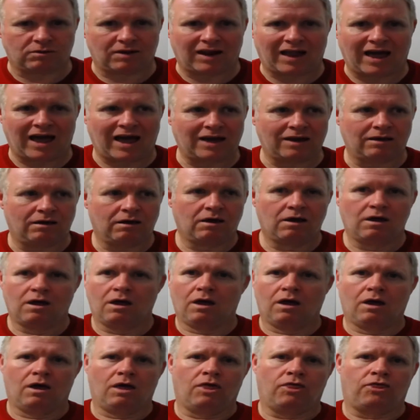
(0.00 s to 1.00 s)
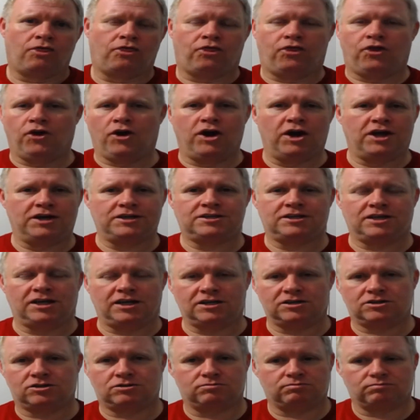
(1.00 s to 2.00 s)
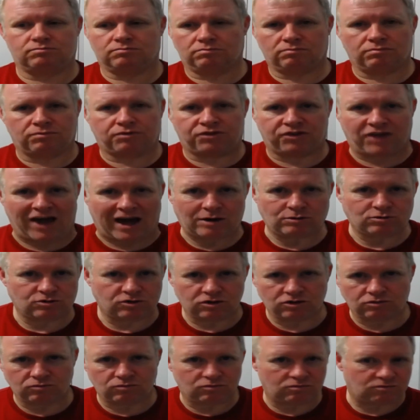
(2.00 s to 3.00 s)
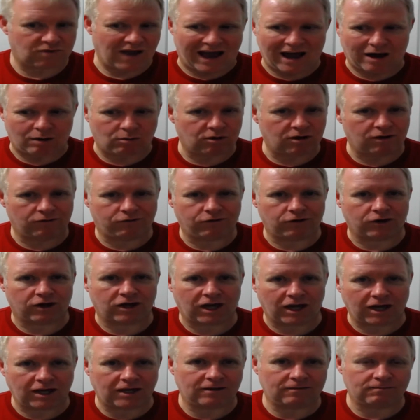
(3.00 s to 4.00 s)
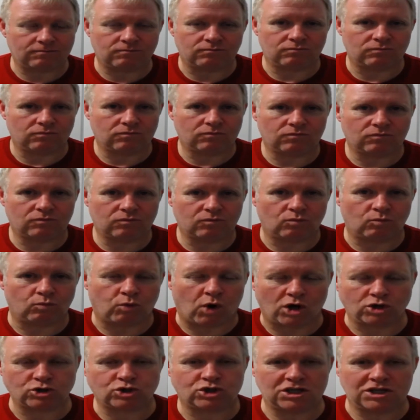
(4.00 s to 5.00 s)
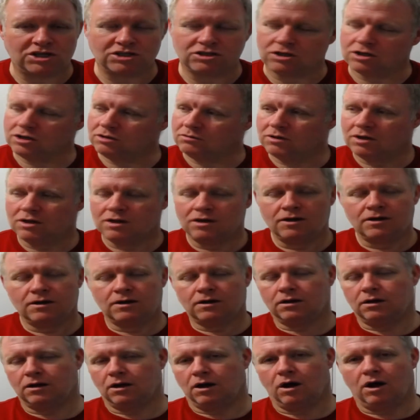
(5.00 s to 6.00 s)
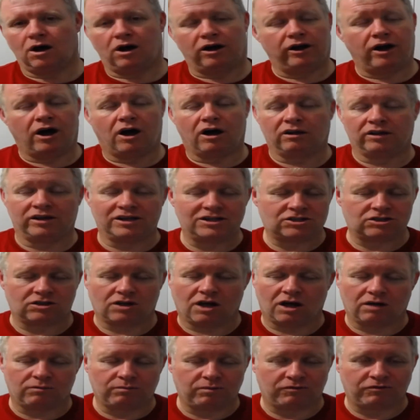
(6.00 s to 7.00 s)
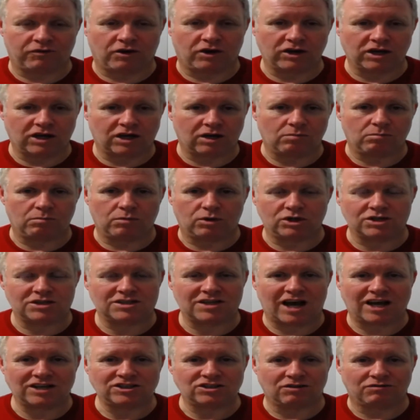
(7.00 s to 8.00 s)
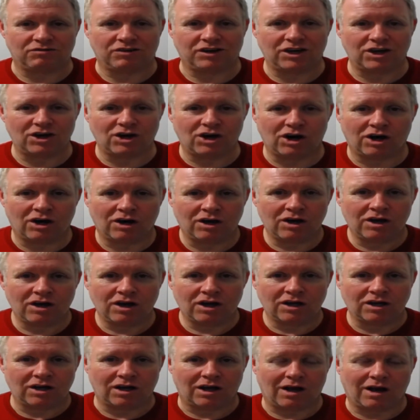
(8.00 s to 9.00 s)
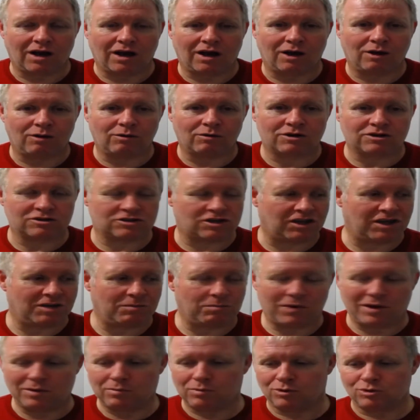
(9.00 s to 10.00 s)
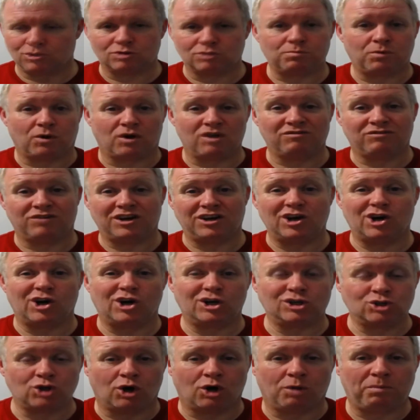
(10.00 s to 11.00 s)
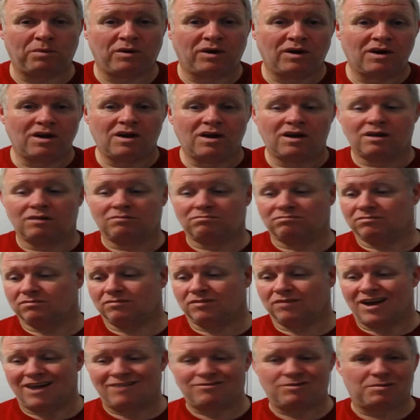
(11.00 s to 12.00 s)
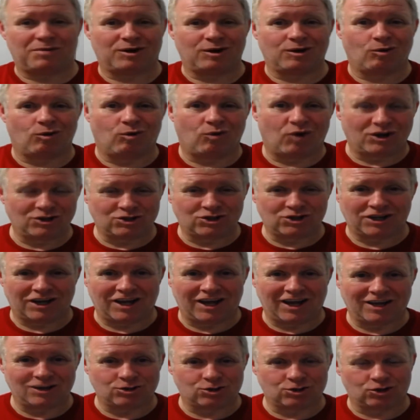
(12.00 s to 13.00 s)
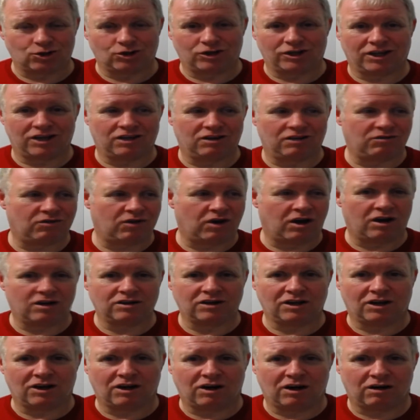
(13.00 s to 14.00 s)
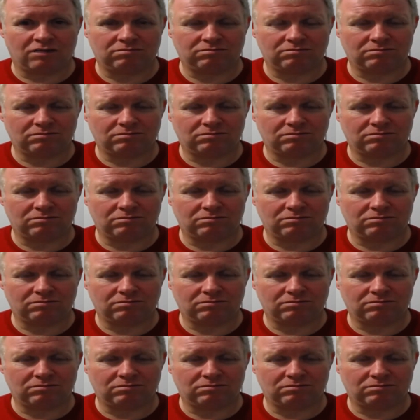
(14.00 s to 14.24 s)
like 36,000 hour fucking watches and, you know, and all this lot before you can monetize your video. You know, because I think people are just putting videos up, everybody were watching it, and suddenly they've got, you know,